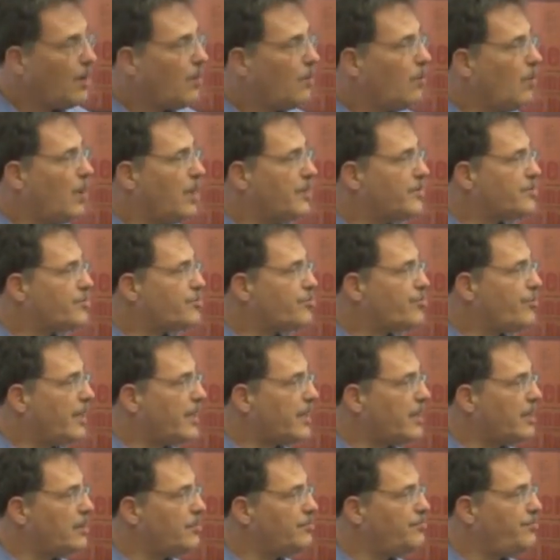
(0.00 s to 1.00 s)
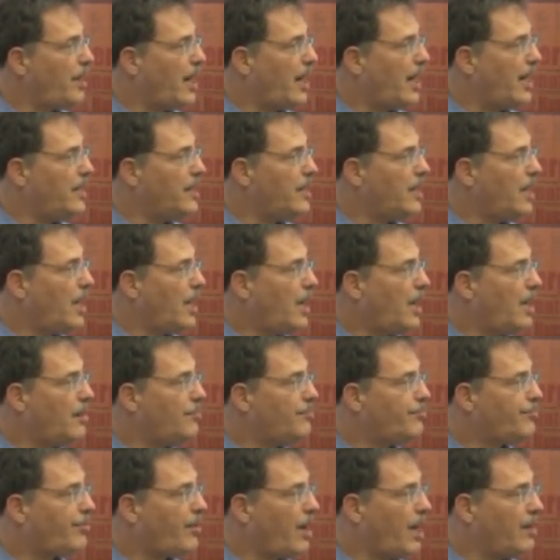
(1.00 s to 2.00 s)
was triggered by
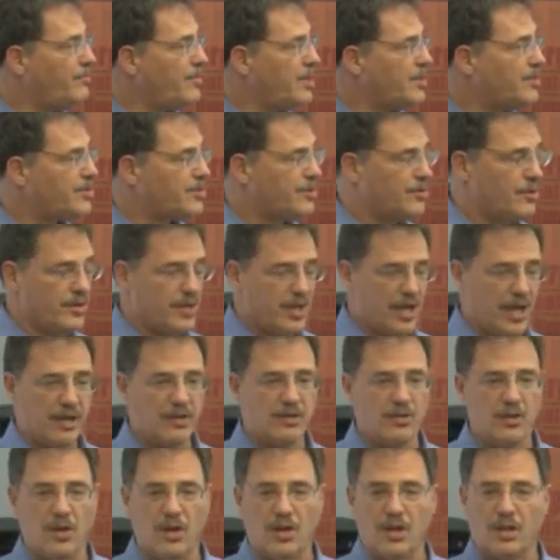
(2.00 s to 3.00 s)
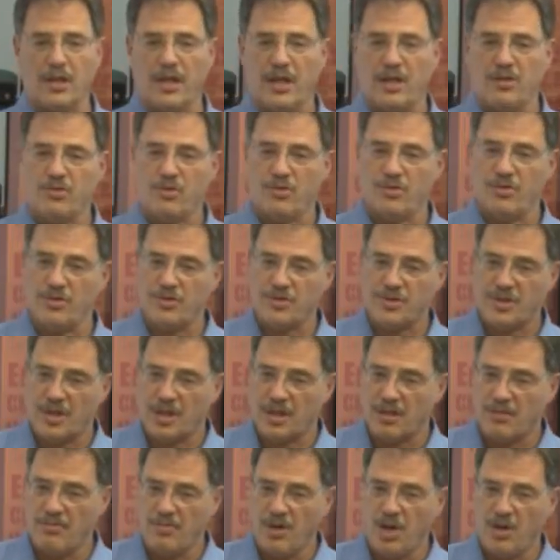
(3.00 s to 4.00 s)
um, Prime Minister Yingluck
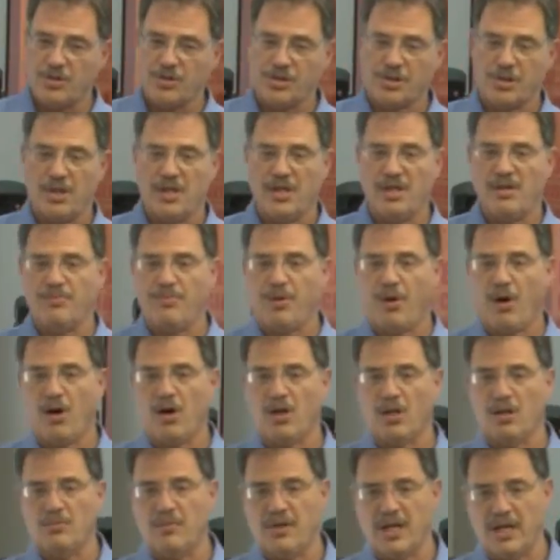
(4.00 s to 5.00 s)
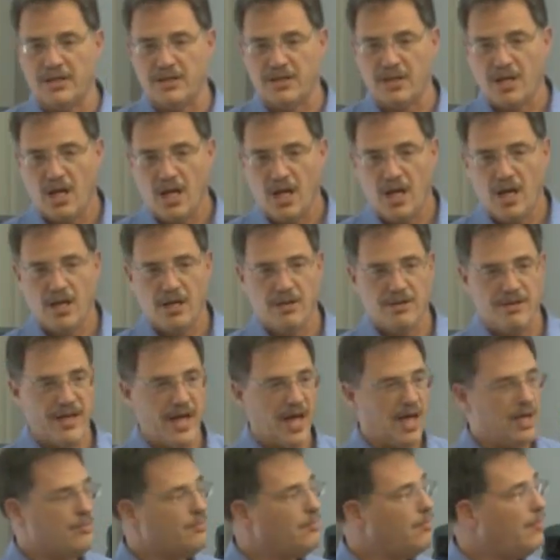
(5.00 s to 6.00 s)
introducing a motion in Parliament
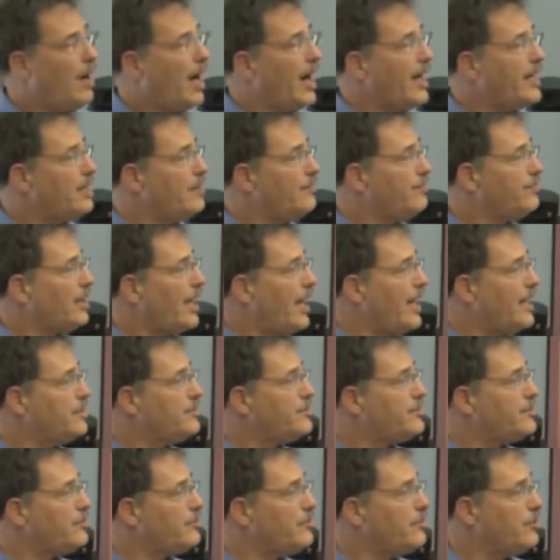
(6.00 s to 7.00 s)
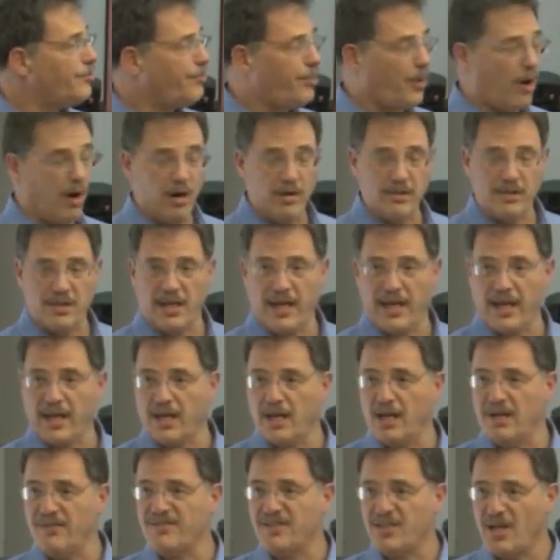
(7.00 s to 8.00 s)
that might have led to the pardoning of